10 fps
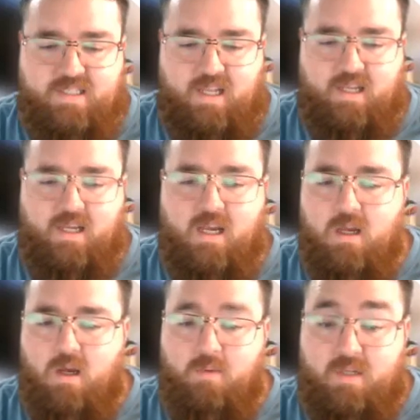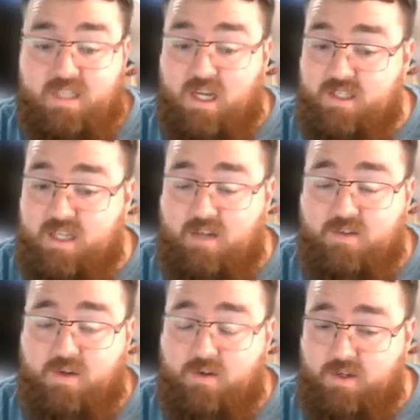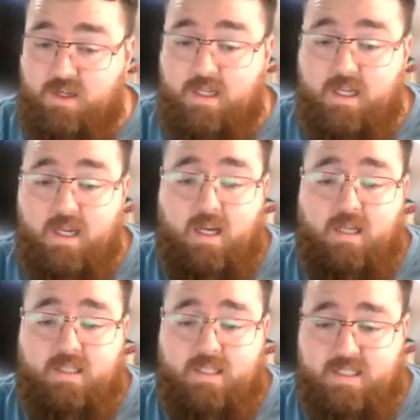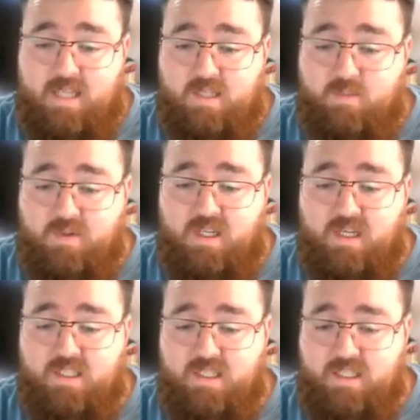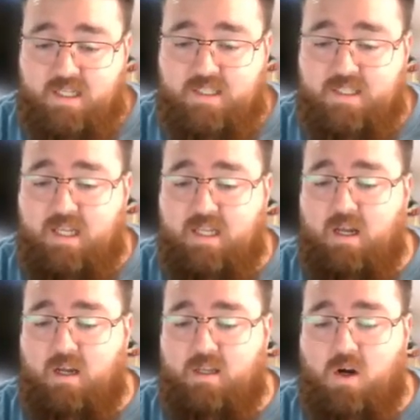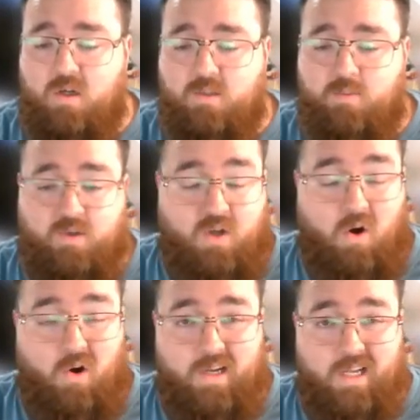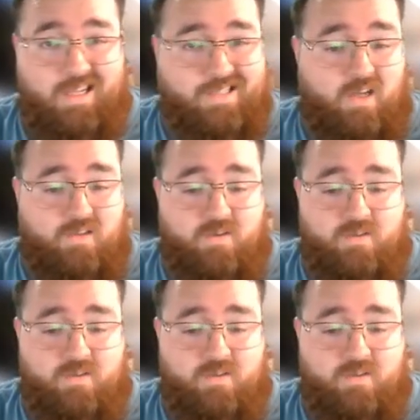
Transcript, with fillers: thing, but touchdowns are good. Success percentage is decent. Yards per target is also